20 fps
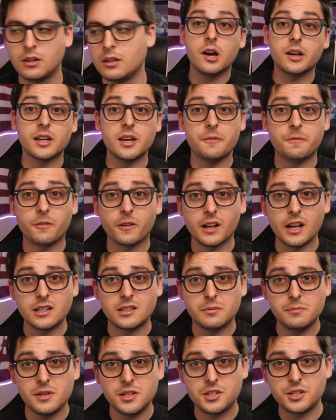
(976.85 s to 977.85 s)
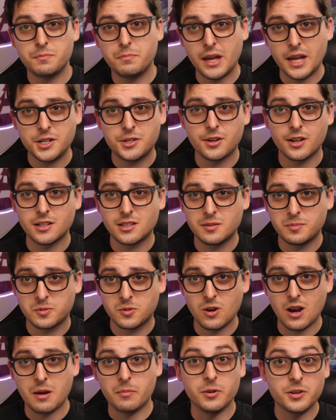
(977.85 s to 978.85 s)
Oh yeah, I forgot to mention Patreon
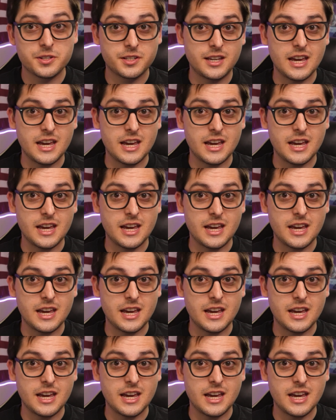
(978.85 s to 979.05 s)
subscribers.